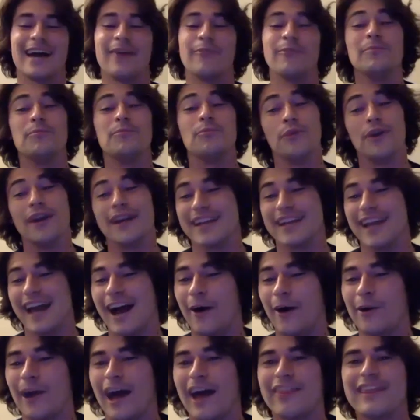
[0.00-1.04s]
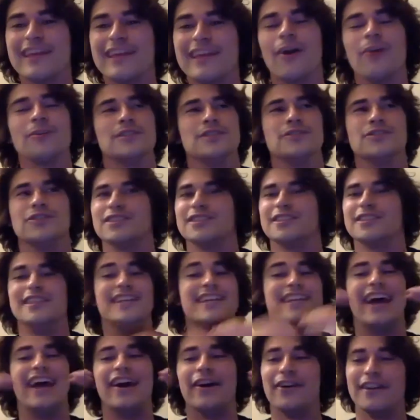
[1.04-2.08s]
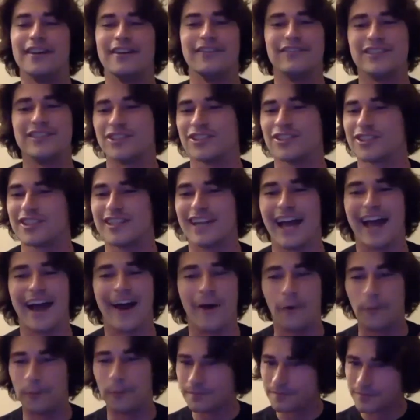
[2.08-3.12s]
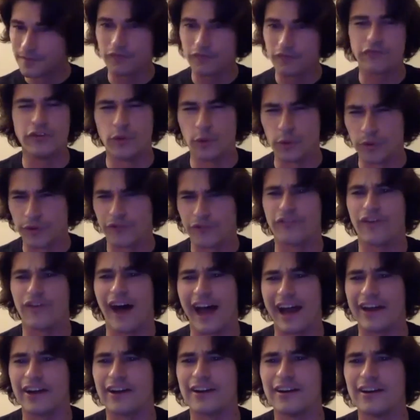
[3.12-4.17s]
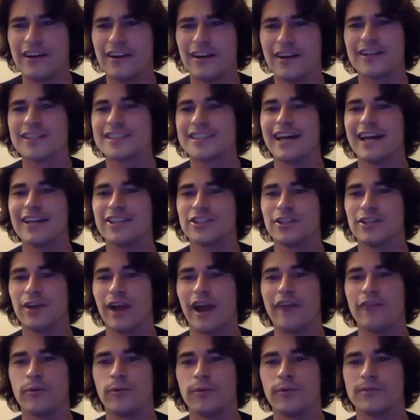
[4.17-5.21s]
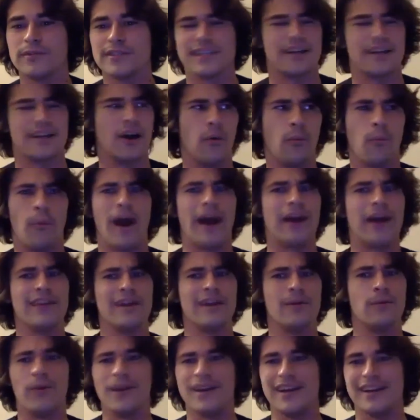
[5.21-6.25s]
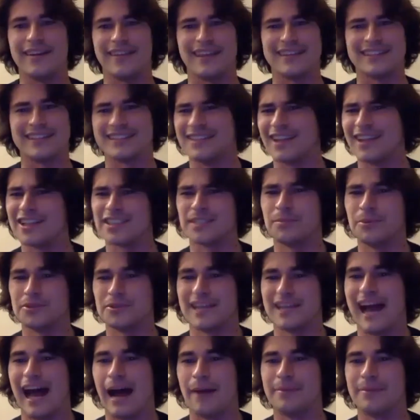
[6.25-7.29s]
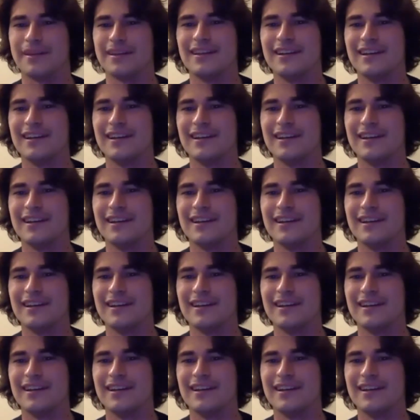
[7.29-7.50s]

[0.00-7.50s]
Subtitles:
we break out. I think also just the narrative is just going to help fuel the fire. Because last year everyone was like, oh, why are they winning? That's not supposed to happen.